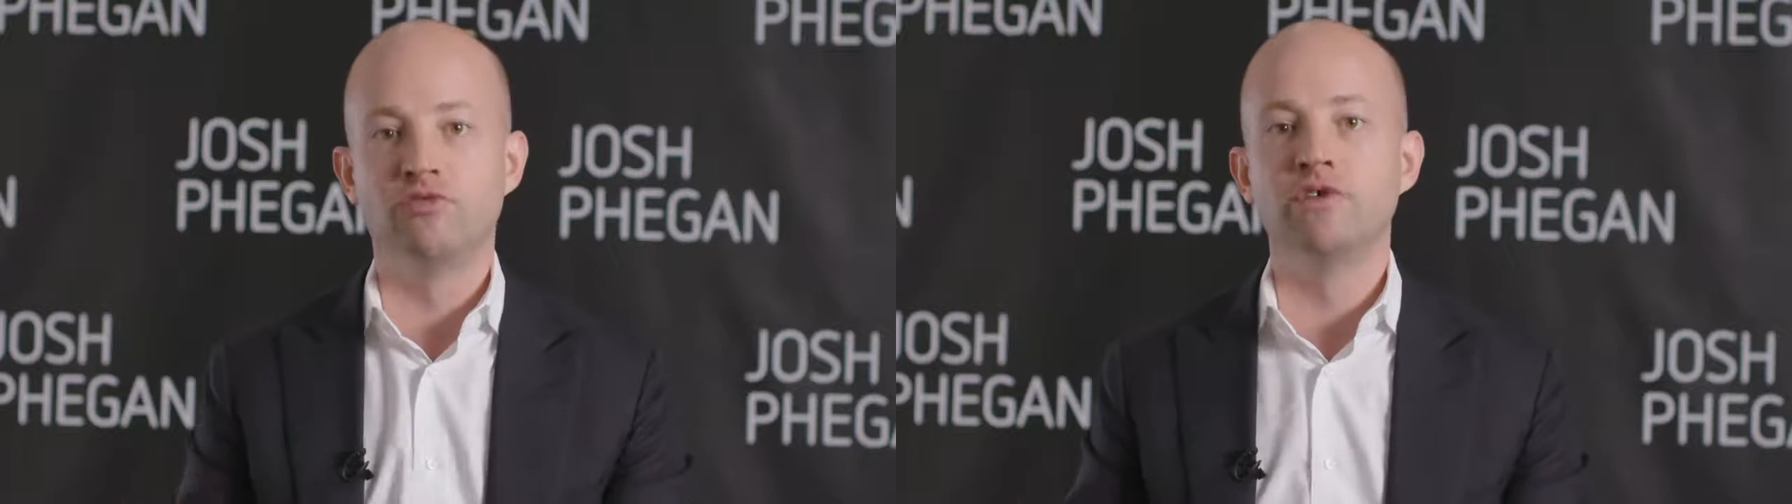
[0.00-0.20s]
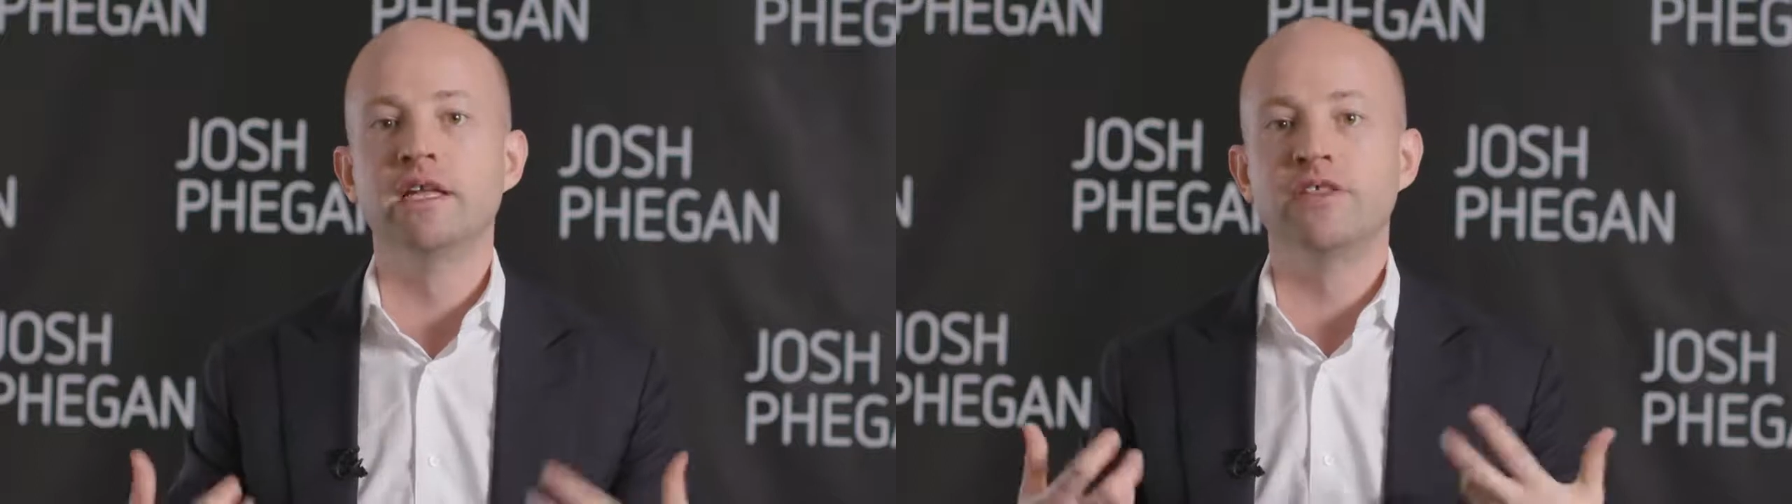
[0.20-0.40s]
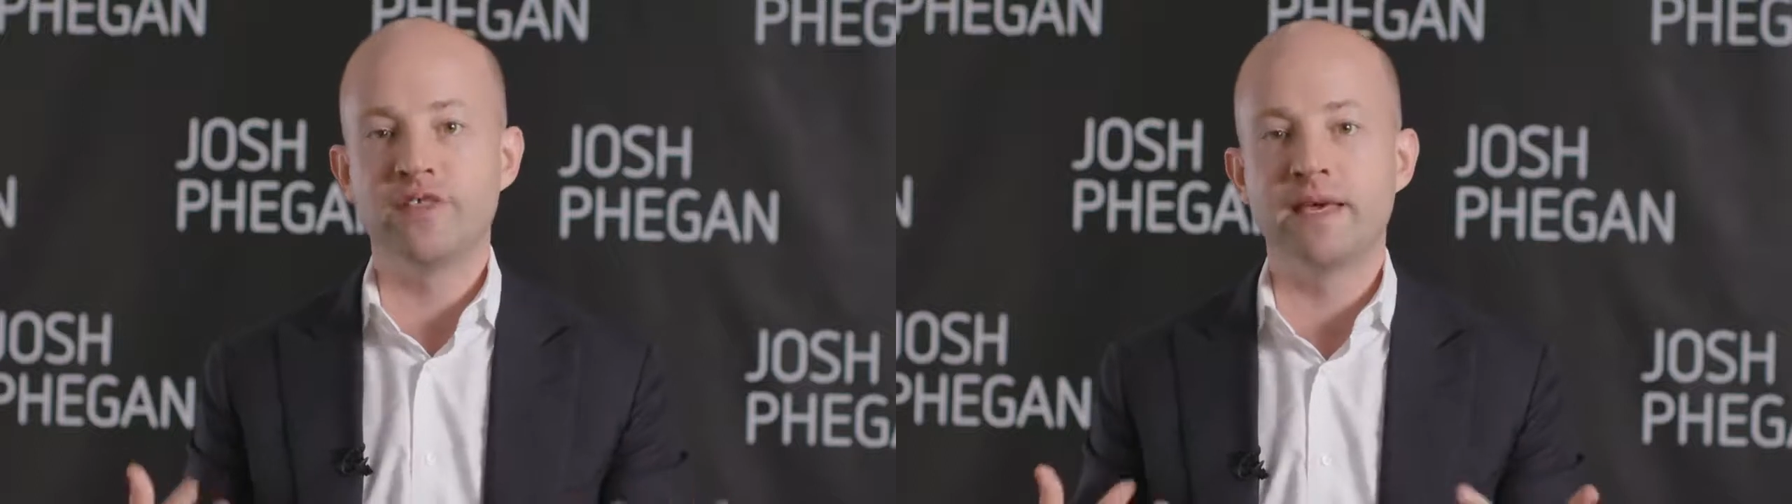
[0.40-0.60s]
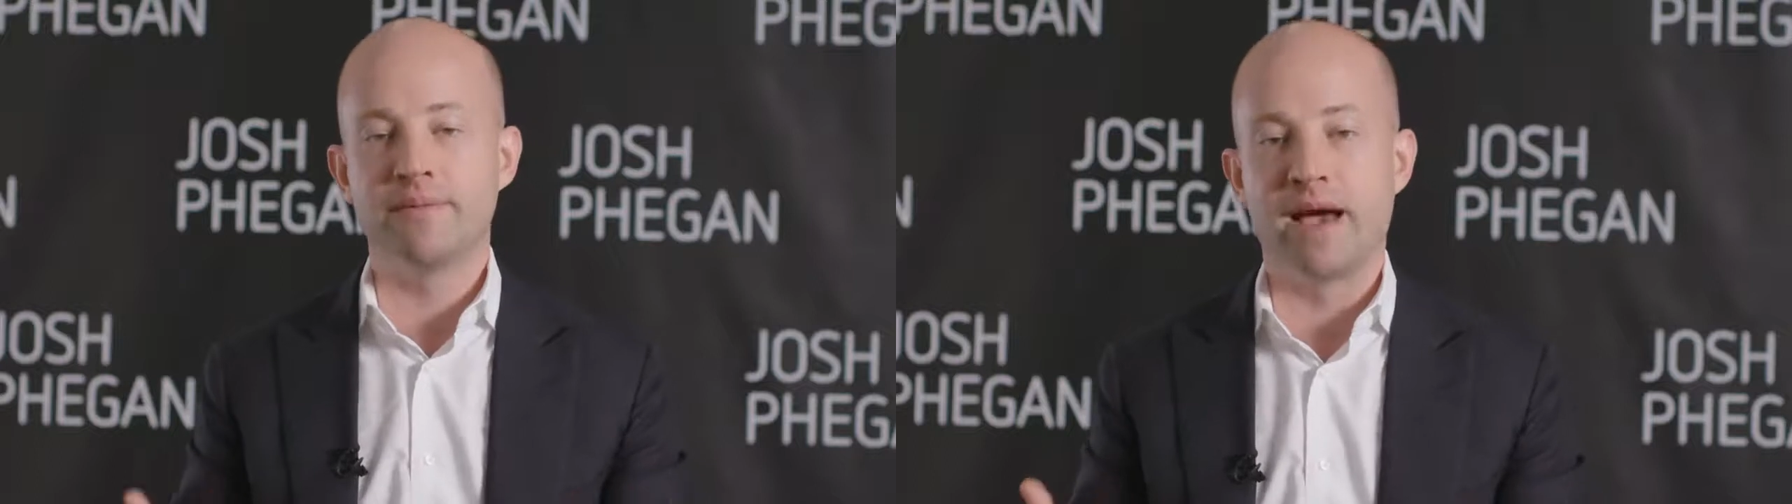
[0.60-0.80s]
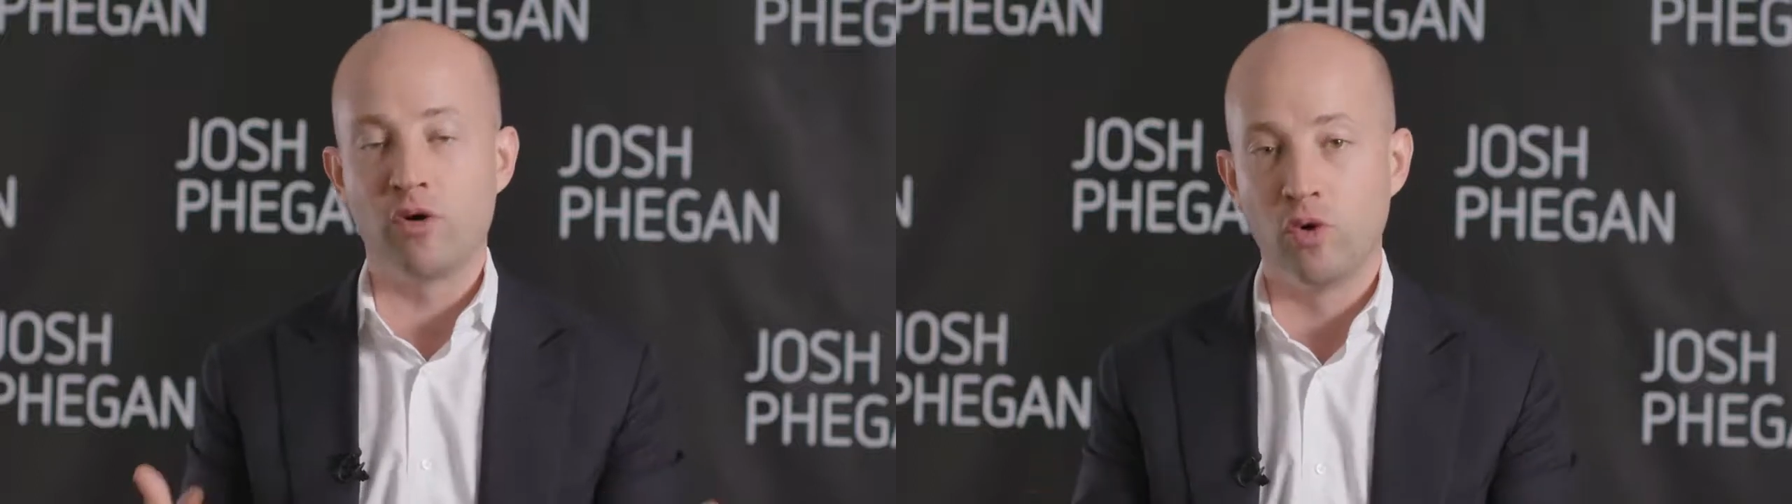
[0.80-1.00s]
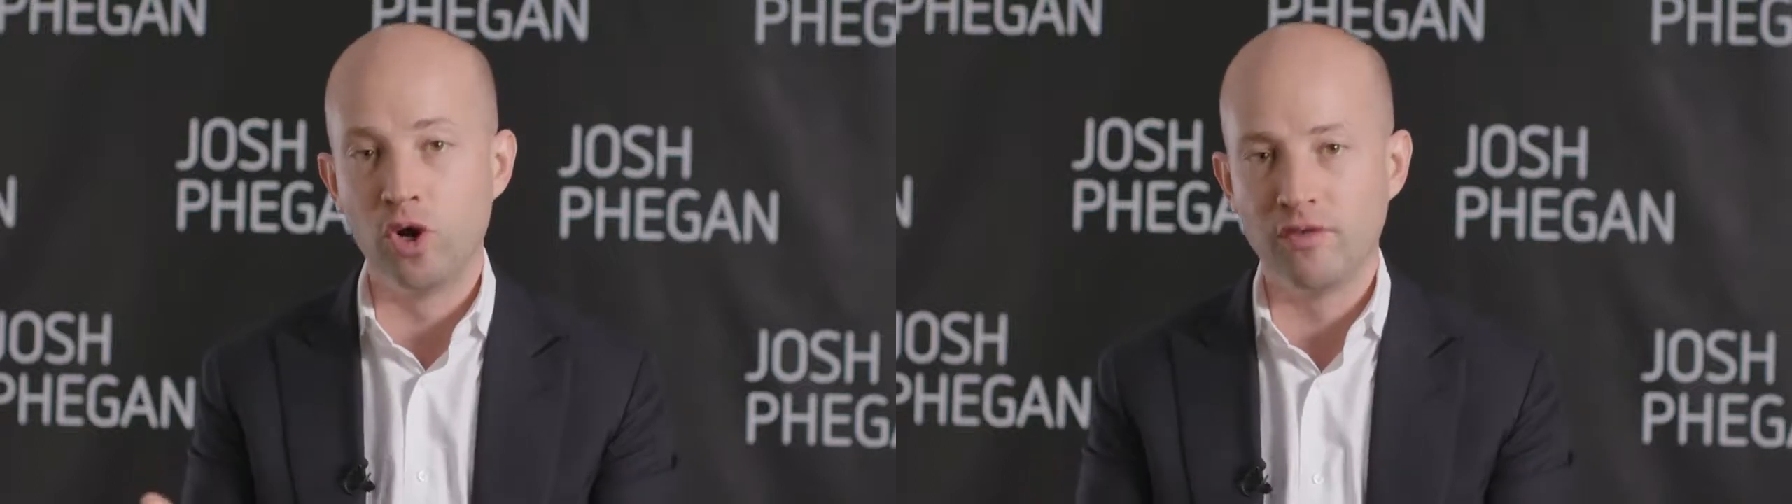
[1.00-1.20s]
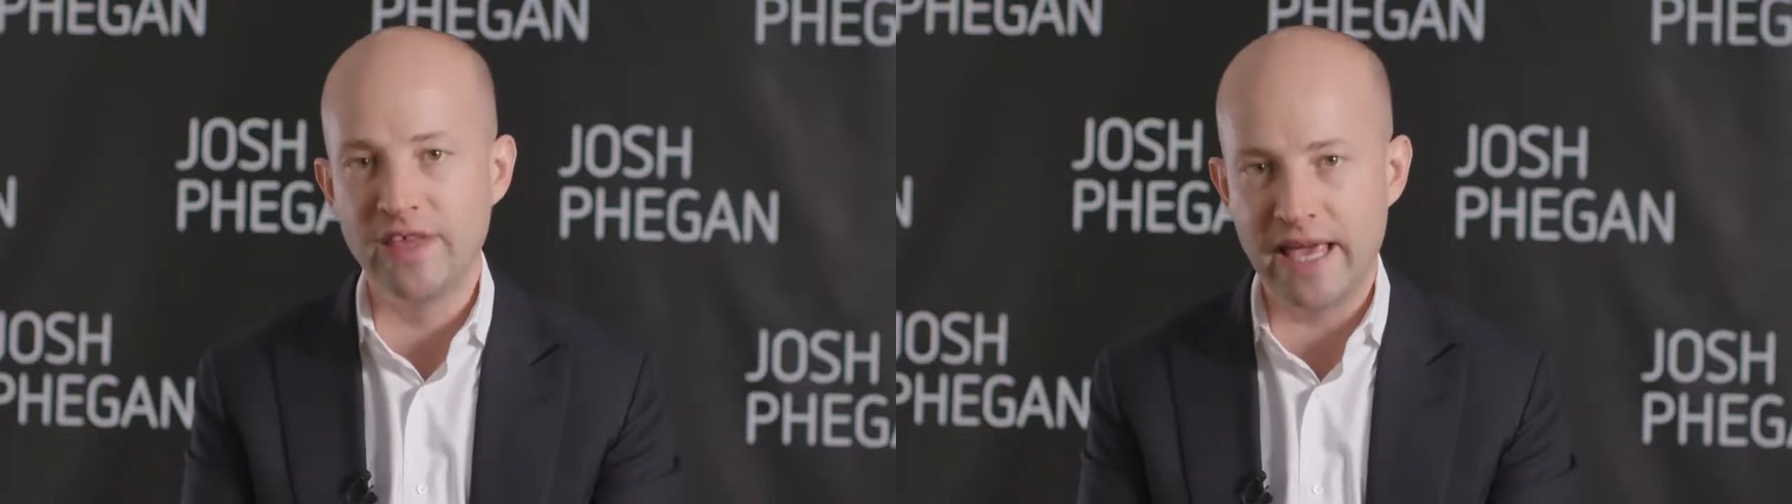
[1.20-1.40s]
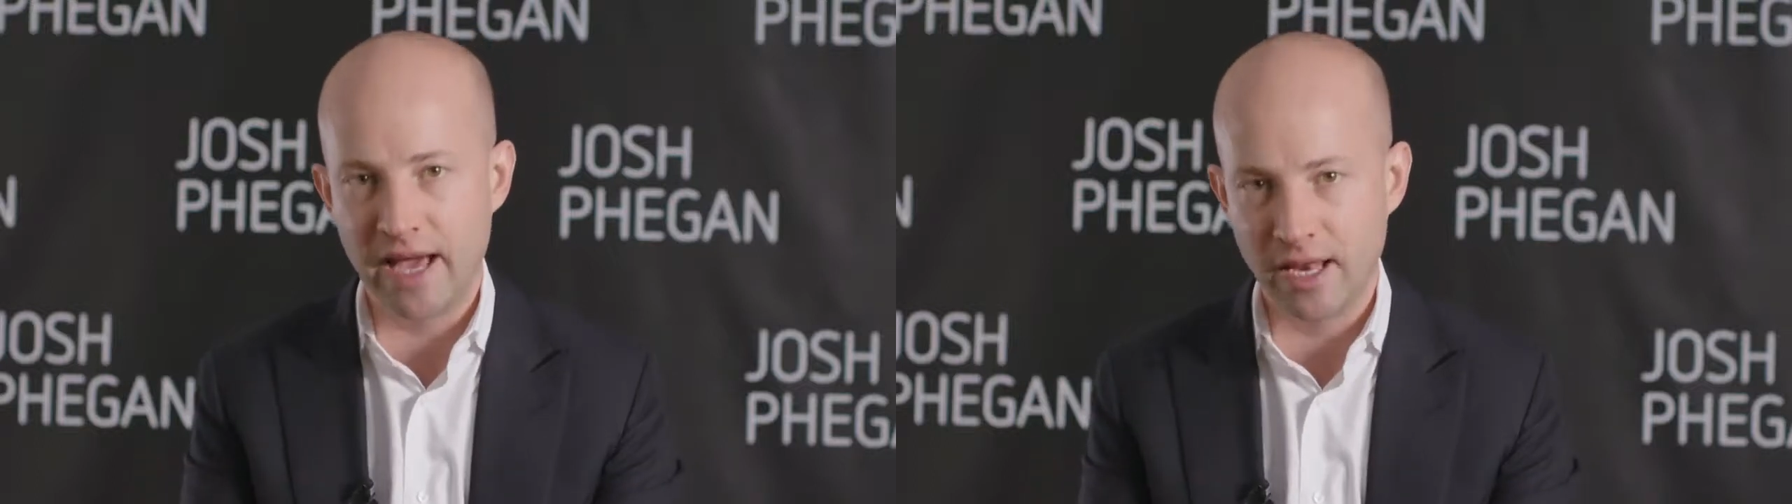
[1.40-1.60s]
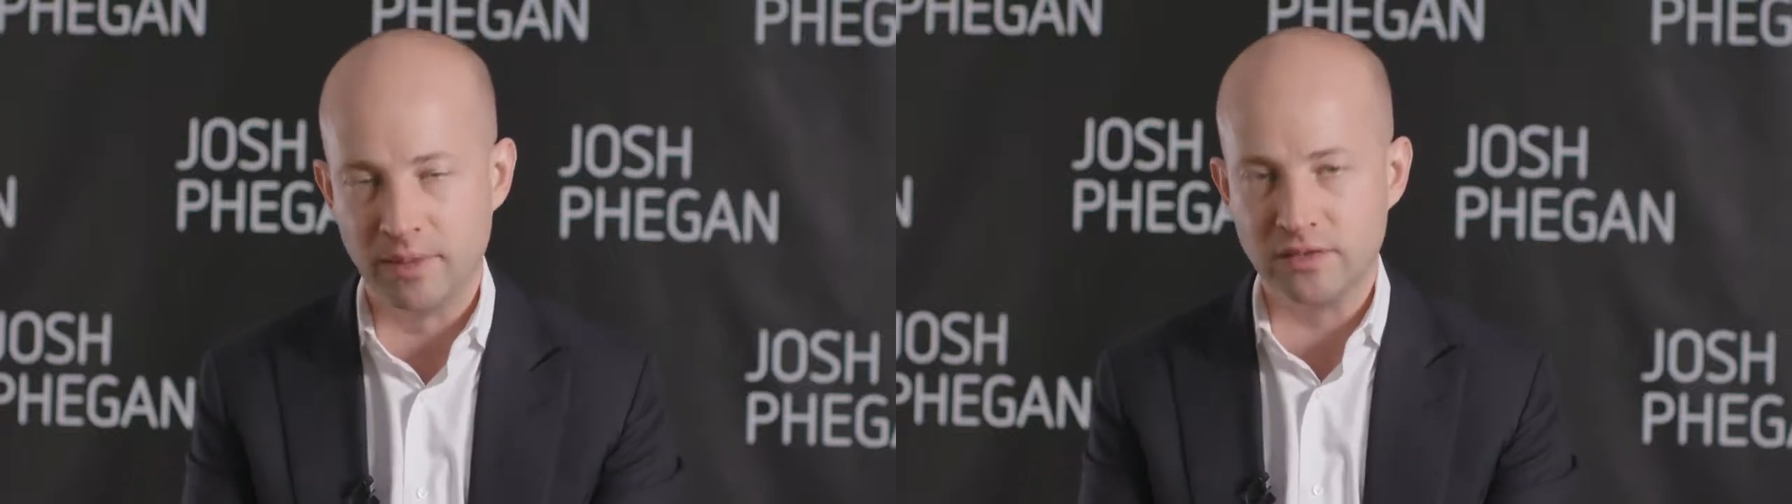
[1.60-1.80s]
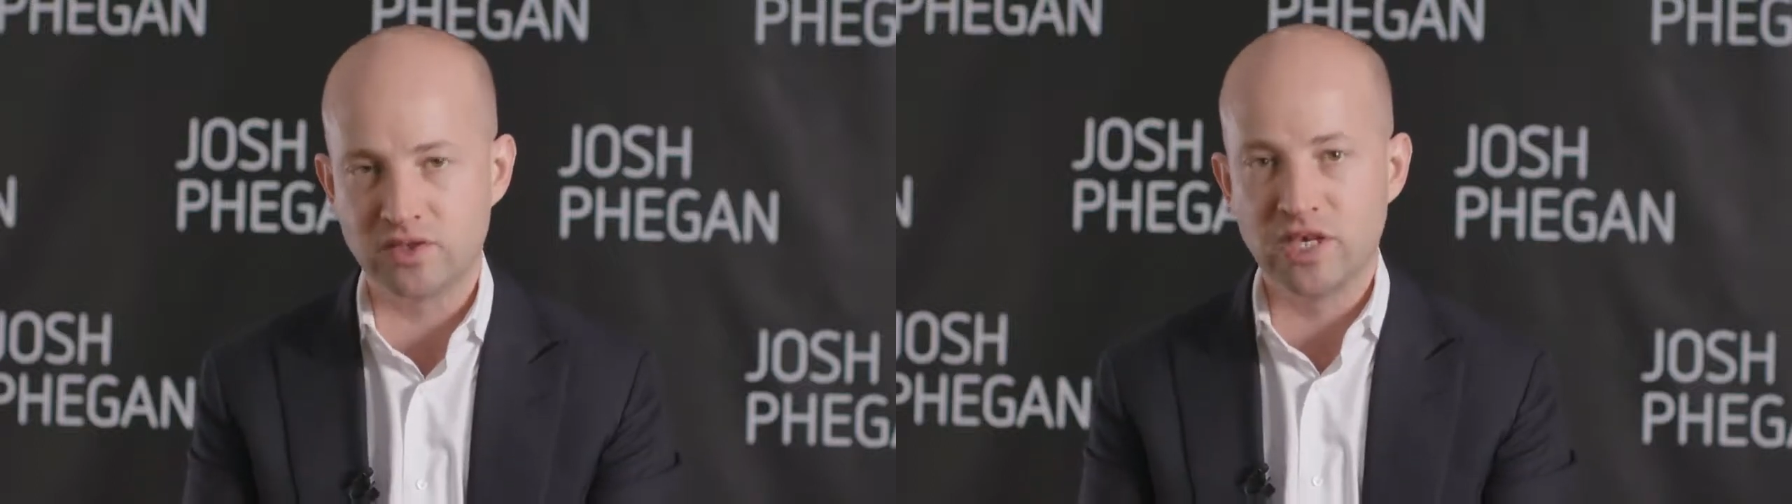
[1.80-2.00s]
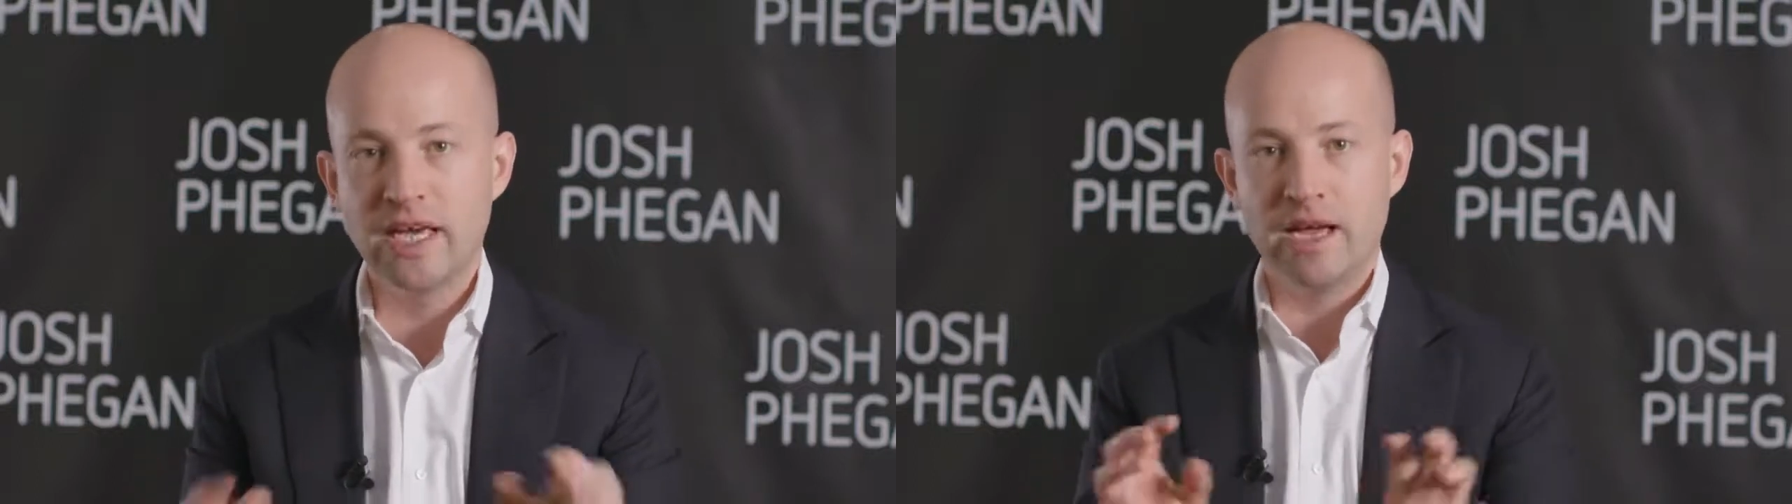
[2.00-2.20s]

really think about all of the elements